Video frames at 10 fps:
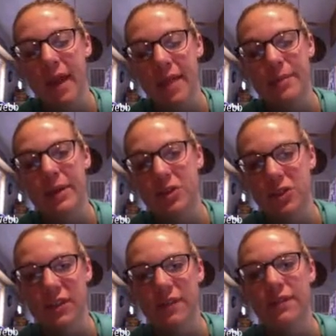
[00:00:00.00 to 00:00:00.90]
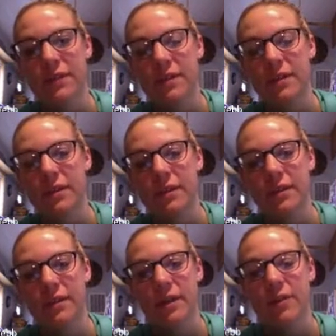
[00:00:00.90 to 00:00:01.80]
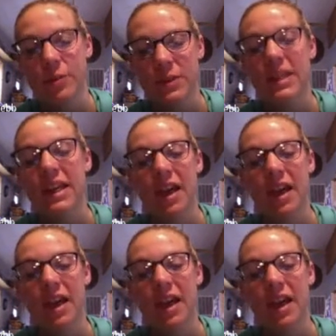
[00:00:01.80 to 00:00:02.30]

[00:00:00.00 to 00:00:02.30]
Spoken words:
pictures of the petechia